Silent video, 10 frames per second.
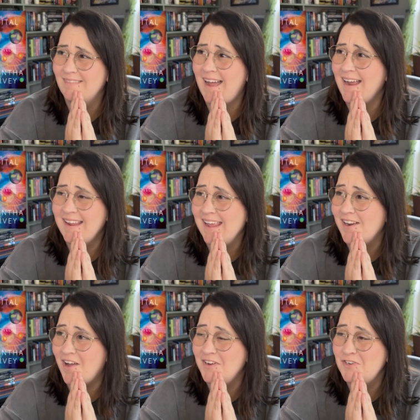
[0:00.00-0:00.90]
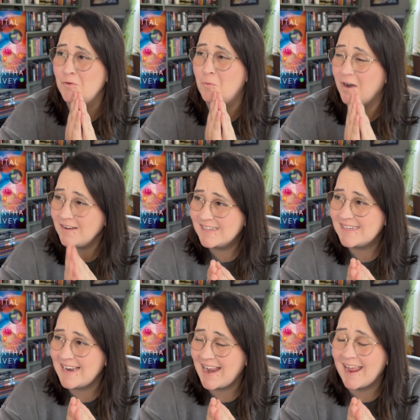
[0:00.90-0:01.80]
I cannot do words
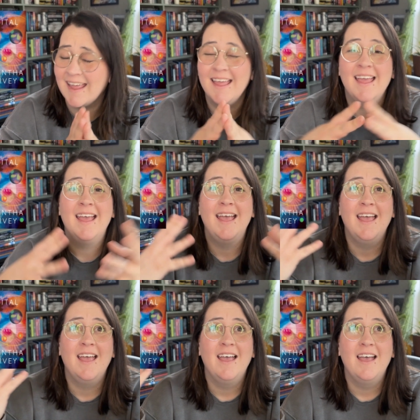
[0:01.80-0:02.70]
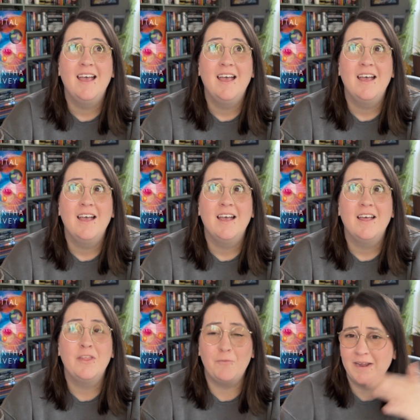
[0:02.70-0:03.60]
today.
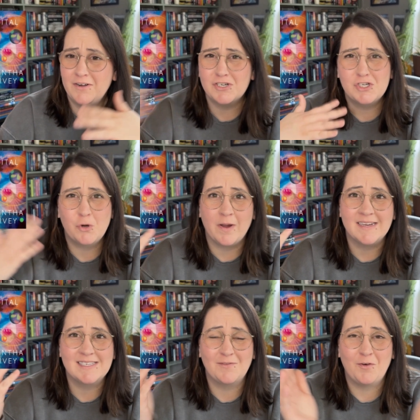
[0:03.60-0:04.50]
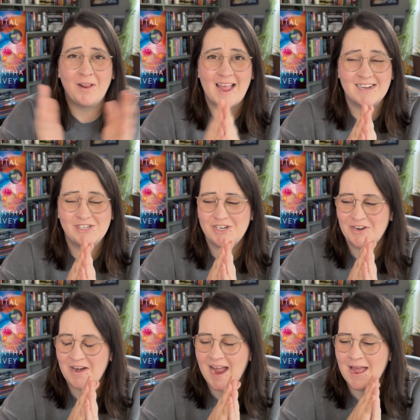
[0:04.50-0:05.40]
The Reader's Choice for last
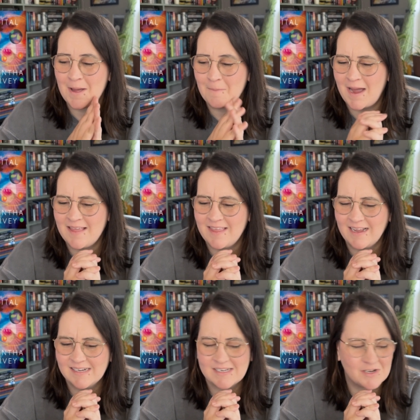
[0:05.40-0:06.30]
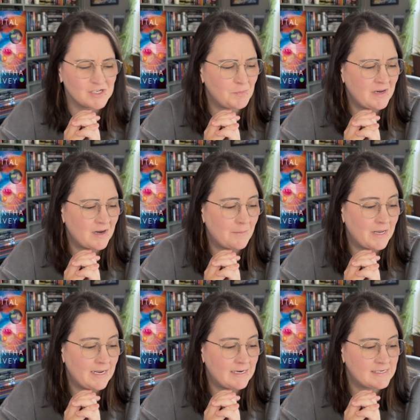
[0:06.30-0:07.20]
year. I think it's also been
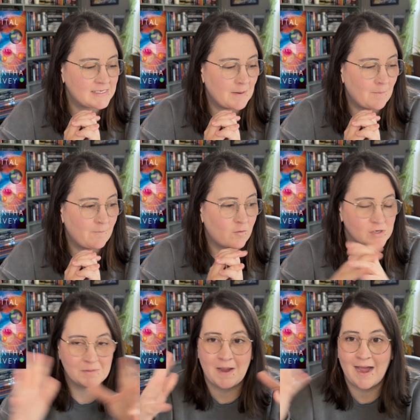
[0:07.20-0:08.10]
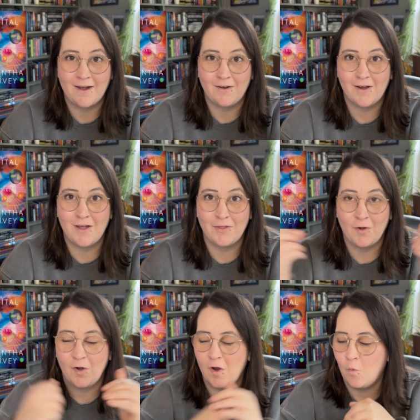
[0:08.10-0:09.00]
nominated for some higher
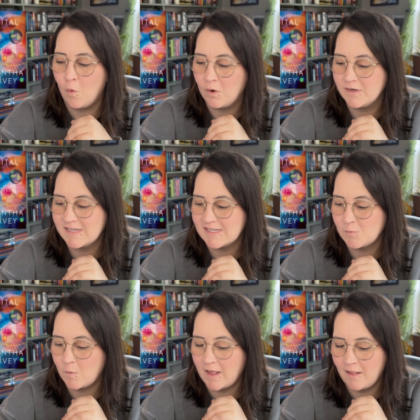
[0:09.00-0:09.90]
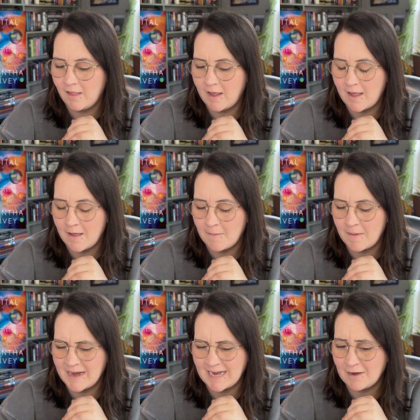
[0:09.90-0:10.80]
other awards as well.
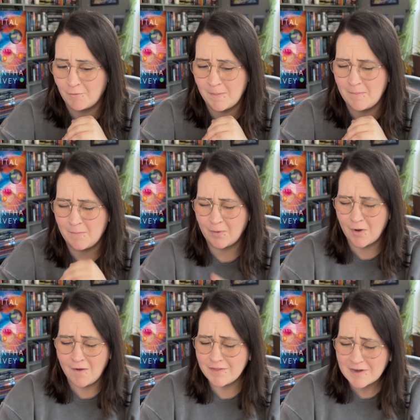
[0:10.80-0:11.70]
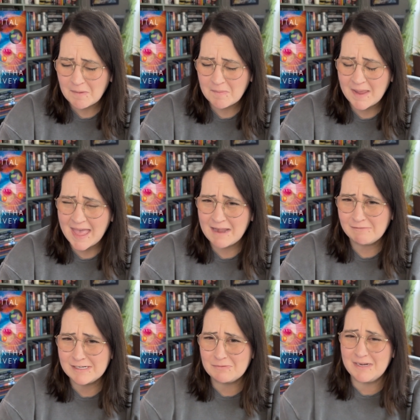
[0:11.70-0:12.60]
I can't remember off the top of my head
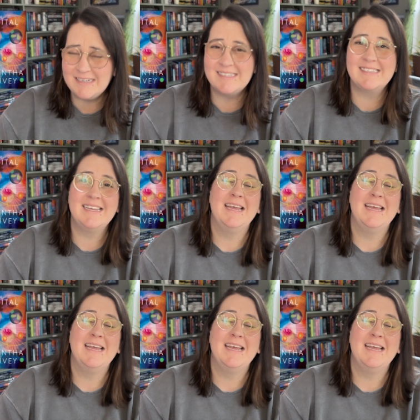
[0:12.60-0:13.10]
which ones.